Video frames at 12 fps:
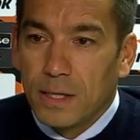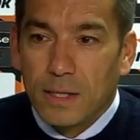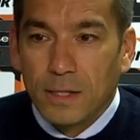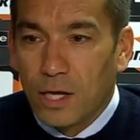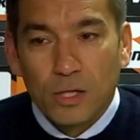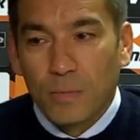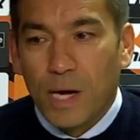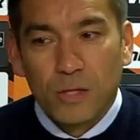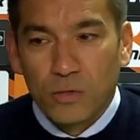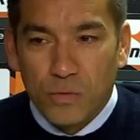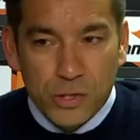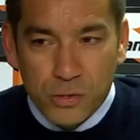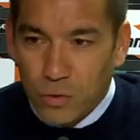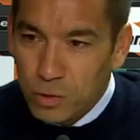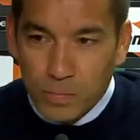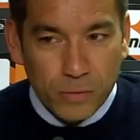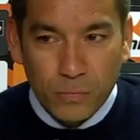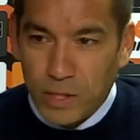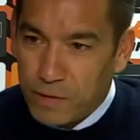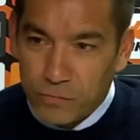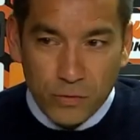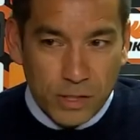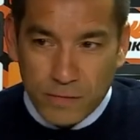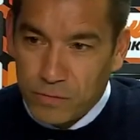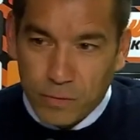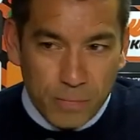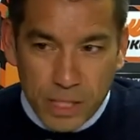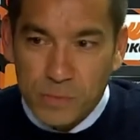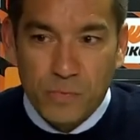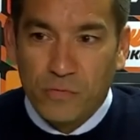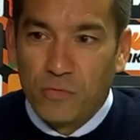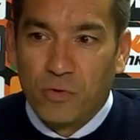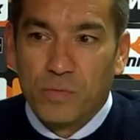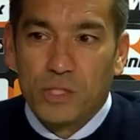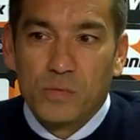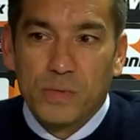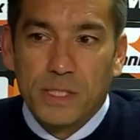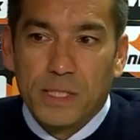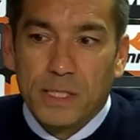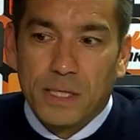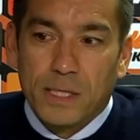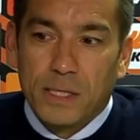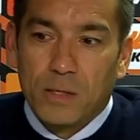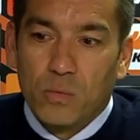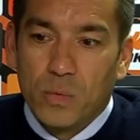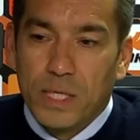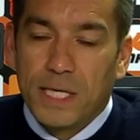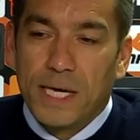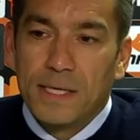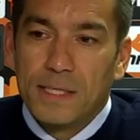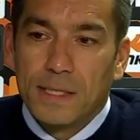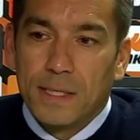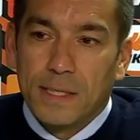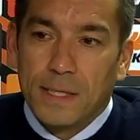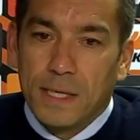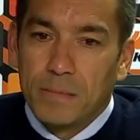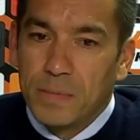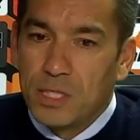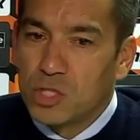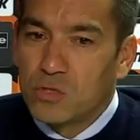Not about the result, but we have to give the best performance we can and be the